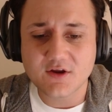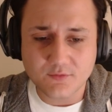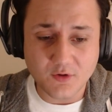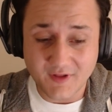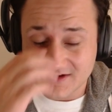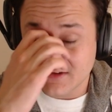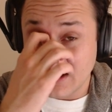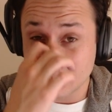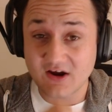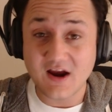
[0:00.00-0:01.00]
a Roblox
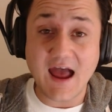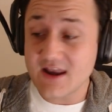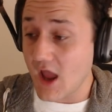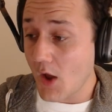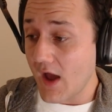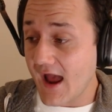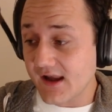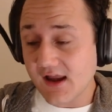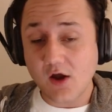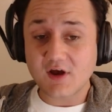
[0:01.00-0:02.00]
character. I know,
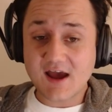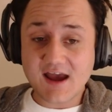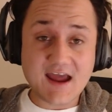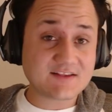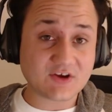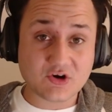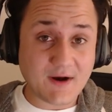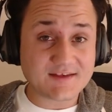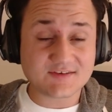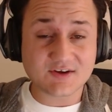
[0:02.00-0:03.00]
I know. It's a
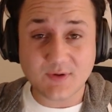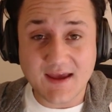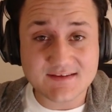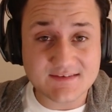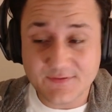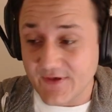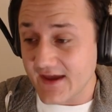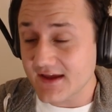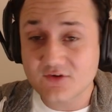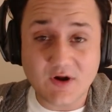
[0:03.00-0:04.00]
crazy, crazy
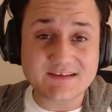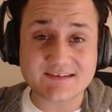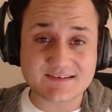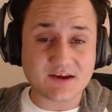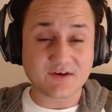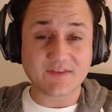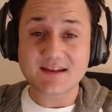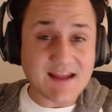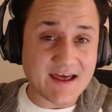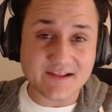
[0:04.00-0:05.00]
thing, crazy secret
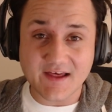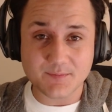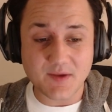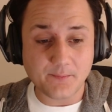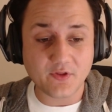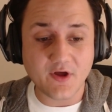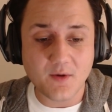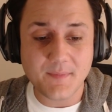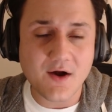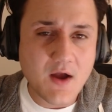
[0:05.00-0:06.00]
that not a lot of people know
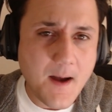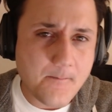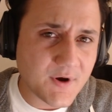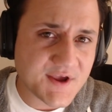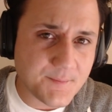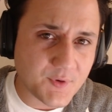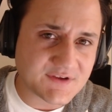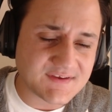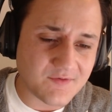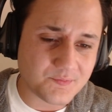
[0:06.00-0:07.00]
about, but your
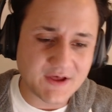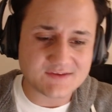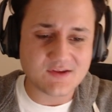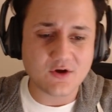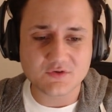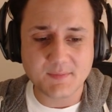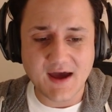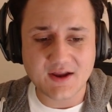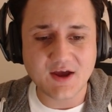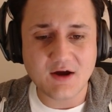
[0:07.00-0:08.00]
boy Zeph Plays knows
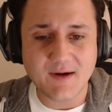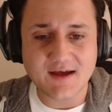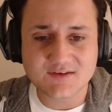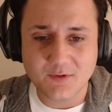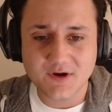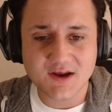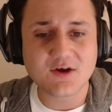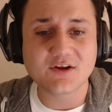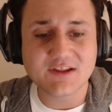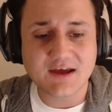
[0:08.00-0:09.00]
about it. All right, so we're gonna
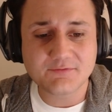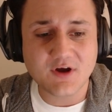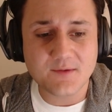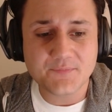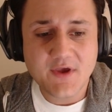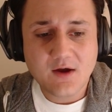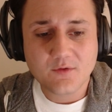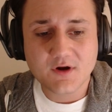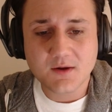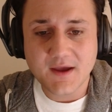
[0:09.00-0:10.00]
go to left arm,
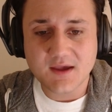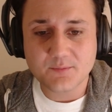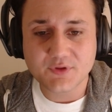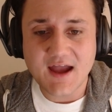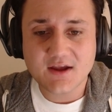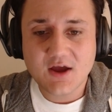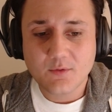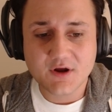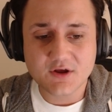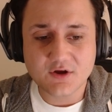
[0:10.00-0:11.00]
we're gonna make it black,
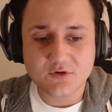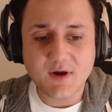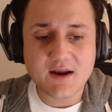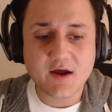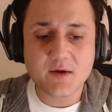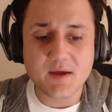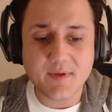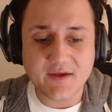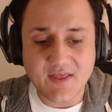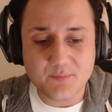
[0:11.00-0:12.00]
we're gonna go to right arm and make that